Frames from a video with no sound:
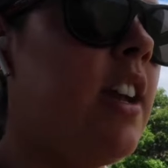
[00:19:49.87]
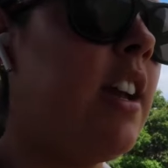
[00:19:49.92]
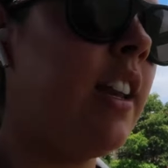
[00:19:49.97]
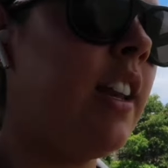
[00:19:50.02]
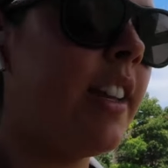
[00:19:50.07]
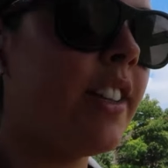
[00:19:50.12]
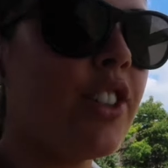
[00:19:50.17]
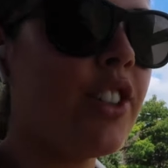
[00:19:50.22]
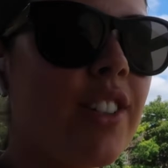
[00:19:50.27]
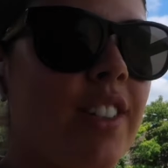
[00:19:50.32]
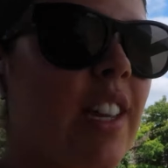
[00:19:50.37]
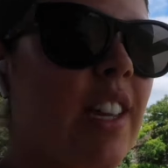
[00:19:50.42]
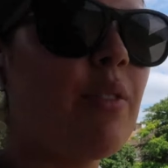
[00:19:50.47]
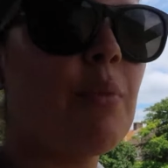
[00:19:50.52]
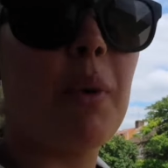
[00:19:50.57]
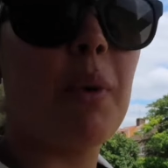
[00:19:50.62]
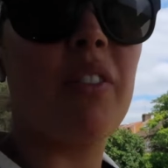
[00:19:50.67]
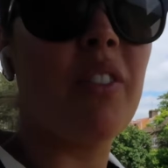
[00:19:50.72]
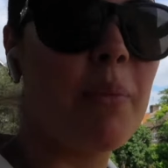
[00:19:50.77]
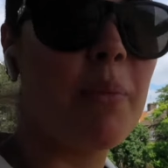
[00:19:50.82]
literally just
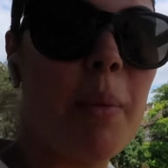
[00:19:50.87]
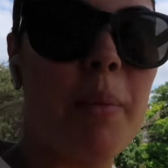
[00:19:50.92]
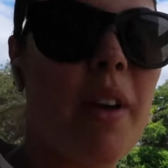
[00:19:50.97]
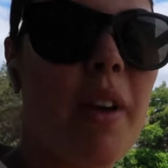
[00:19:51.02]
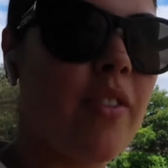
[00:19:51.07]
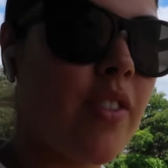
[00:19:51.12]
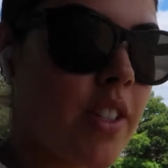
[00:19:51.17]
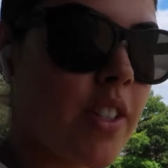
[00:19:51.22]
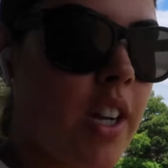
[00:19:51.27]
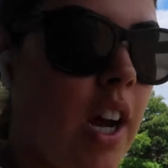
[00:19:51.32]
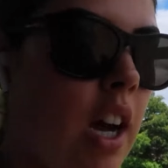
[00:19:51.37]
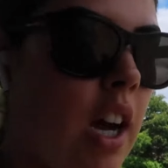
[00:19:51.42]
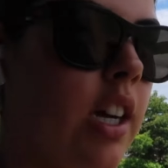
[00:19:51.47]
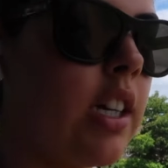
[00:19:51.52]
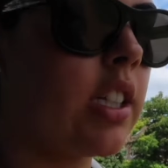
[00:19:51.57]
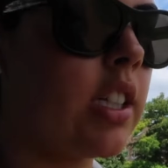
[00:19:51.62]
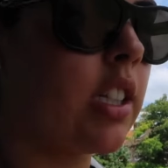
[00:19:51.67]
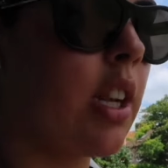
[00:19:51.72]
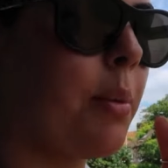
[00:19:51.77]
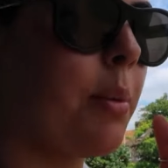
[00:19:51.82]
giving my room a bit of a
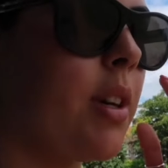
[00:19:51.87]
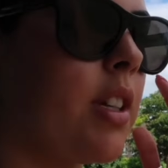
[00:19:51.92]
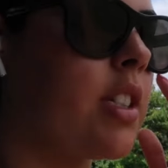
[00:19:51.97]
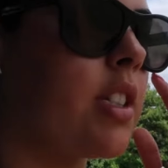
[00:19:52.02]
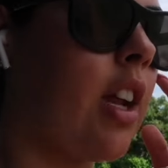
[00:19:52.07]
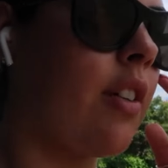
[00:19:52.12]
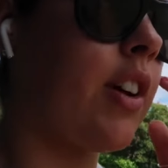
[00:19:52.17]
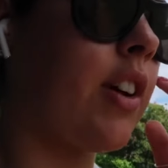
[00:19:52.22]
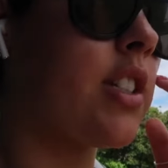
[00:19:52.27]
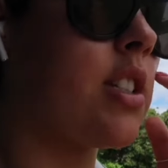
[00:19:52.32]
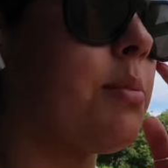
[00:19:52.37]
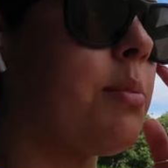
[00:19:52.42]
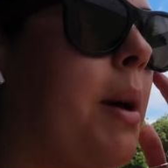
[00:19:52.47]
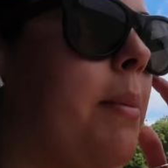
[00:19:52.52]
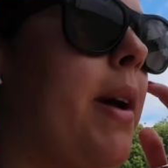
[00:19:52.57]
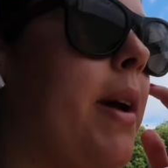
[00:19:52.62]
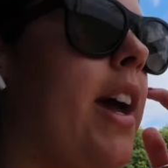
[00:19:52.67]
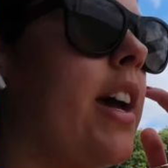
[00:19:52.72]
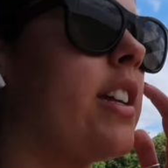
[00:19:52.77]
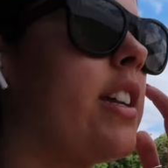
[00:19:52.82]
dust. I put the stuff under my
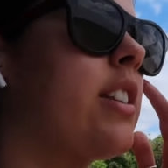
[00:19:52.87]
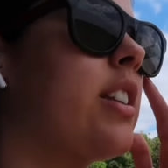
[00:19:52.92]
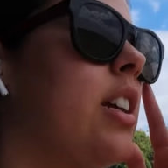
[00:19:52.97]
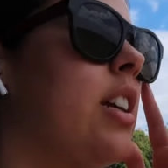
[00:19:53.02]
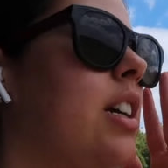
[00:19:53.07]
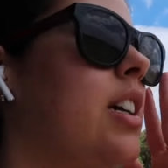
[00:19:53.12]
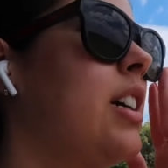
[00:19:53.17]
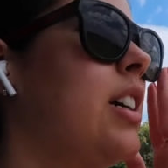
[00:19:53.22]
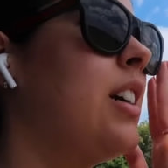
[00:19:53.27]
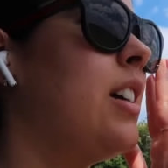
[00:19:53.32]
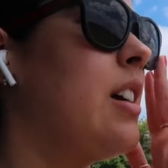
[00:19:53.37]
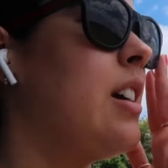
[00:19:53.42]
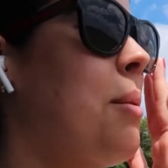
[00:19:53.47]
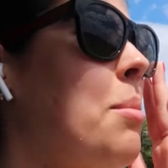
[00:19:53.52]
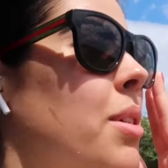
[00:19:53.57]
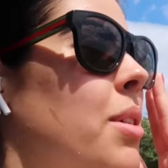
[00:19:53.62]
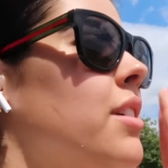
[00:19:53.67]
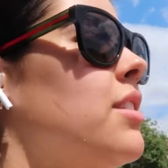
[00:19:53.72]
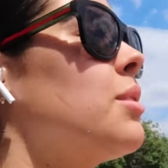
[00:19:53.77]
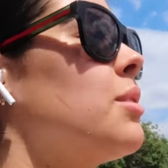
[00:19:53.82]
bed,
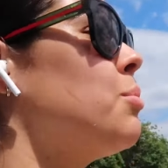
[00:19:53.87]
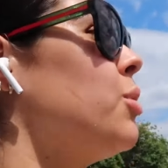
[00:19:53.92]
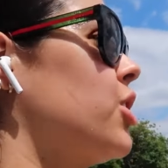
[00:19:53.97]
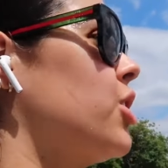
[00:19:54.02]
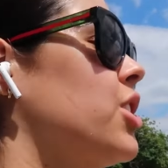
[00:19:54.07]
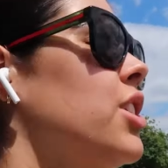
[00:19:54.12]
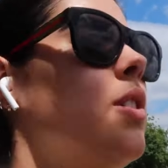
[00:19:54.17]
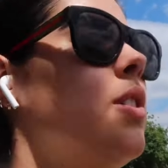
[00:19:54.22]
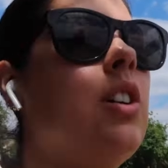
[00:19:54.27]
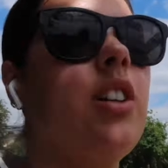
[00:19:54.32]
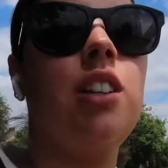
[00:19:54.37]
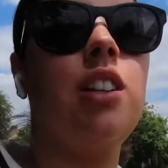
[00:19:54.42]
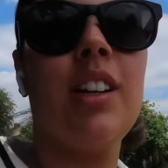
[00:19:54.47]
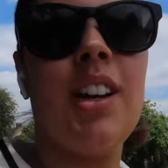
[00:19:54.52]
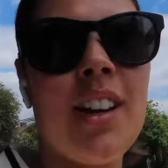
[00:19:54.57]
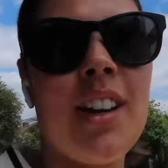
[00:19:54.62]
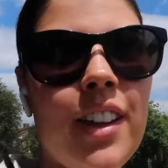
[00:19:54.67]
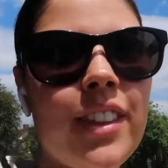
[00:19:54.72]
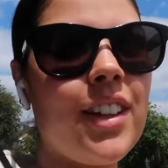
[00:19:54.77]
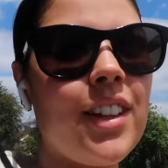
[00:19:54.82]
put some washing on,
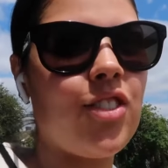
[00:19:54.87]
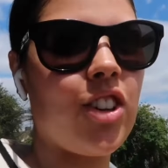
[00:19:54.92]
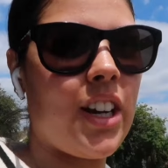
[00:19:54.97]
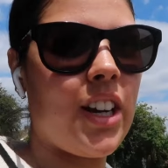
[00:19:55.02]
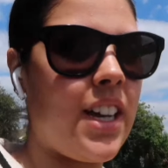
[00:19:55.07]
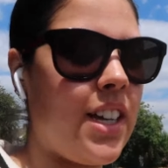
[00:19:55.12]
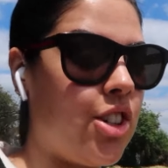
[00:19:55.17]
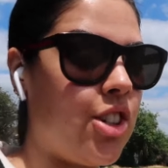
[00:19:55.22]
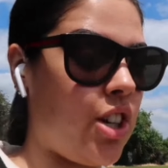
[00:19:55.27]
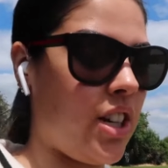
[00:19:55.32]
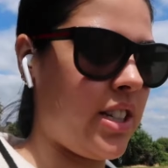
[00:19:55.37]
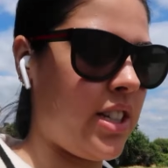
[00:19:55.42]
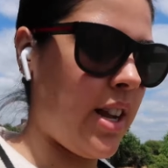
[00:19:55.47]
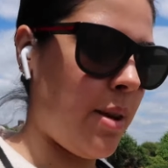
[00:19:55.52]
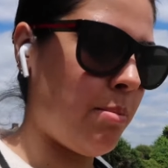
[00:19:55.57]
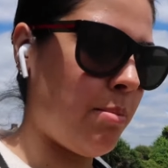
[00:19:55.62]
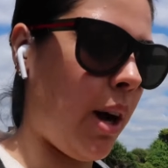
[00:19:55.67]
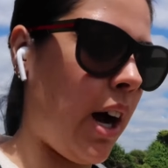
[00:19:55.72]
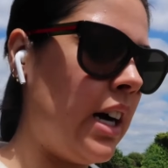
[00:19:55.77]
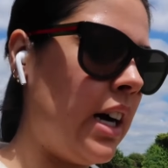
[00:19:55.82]
nothing really
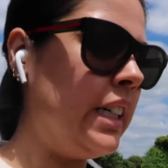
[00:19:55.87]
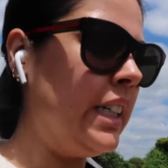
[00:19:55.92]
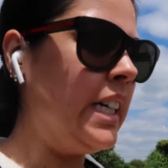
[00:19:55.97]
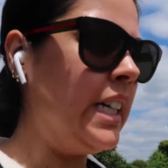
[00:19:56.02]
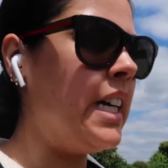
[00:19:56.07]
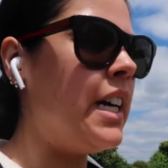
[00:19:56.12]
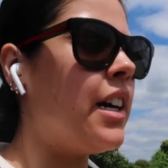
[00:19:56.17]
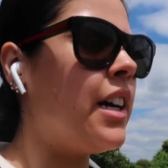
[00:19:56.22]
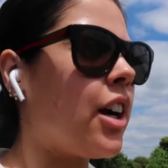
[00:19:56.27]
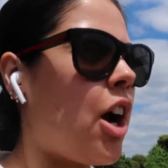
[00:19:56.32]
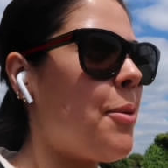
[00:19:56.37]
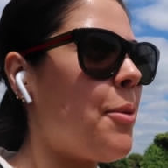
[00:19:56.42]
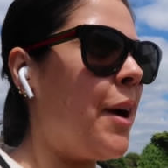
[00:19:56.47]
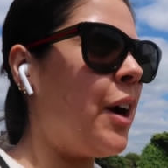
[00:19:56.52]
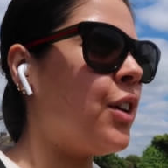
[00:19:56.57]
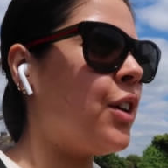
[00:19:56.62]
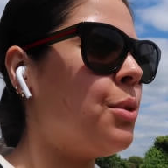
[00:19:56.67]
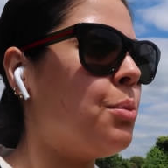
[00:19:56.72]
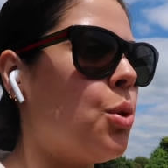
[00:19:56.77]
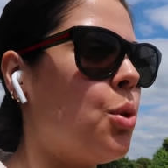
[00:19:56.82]
interesting, but come
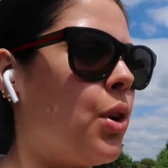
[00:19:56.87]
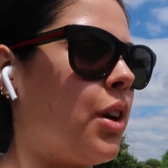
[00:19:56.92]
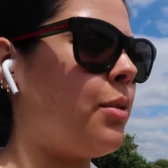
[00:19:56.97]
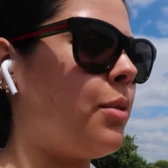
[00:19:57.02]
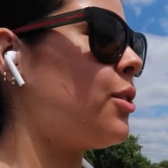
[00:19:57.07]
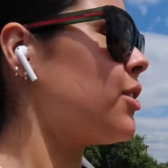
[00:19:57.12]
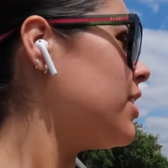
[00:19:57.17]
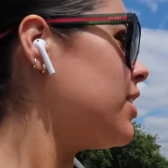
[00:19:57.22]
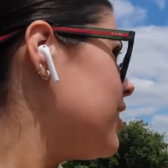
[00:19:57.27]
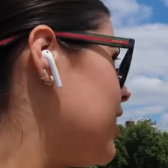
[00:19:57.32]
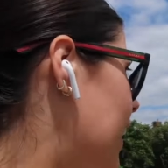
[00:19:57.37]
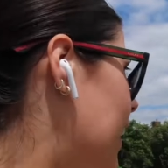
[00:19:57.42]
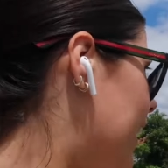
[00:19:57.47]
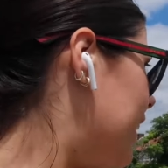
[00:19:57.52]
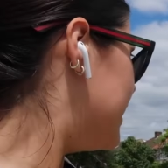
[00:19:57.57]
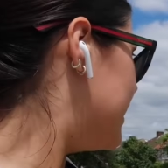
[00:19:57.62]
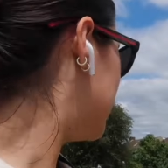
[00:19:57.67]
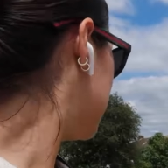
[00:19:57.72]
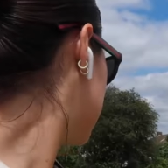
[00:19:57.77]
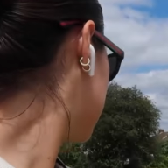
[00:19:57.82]
out on a walk, and I'm not gonna
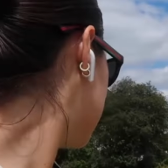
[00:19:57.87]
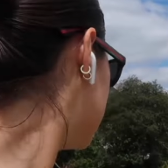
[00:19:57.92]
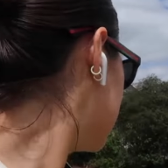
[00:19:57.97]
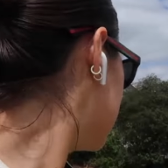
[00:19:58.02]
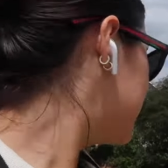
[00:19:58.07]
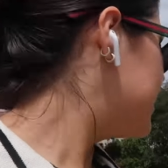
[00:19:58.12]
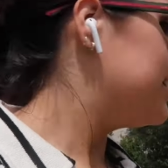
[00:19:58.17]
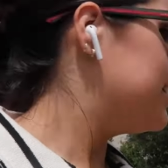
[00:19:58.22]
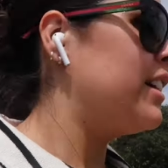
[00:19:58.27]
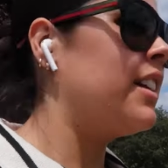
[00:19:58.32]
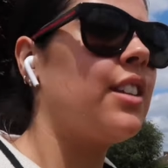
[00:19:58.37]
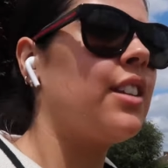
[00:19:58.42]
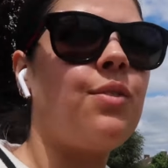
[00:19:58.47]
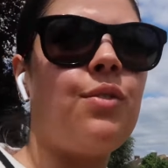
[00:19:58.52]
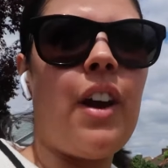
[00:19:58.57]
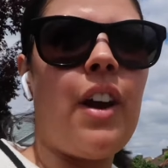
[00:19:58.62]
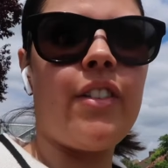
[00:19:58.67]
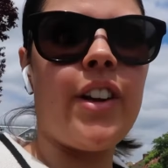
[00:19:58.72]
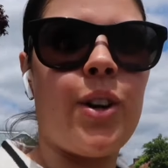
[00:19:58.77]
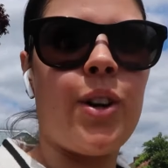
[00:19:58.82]
lie, it's
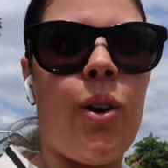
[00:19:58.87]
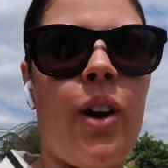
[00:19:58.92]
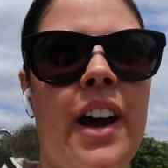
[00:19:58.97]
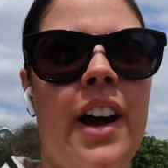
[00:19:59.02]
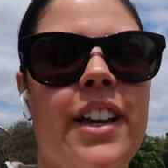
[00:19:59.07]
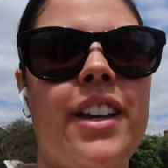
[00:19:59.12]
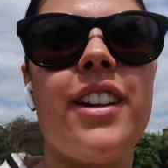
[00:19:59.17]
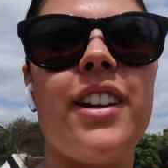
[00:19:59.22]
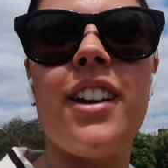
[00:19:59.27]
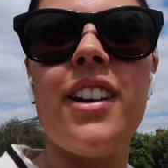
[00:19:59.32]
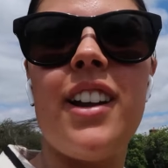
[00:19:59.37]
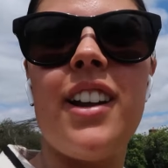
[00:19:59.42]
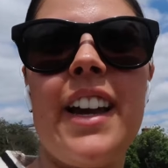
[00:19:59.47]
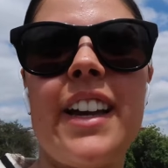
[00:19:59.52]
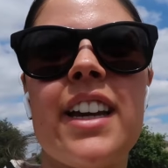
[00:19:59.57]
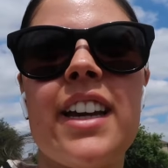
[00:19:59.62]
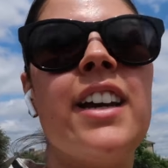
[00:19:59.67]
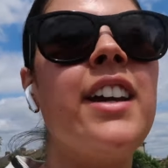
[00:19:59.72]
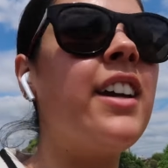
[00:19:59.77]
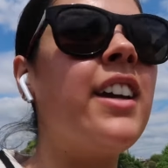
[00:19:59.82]
very quiet, you know,
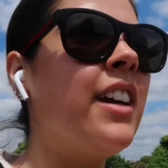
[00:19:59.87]
like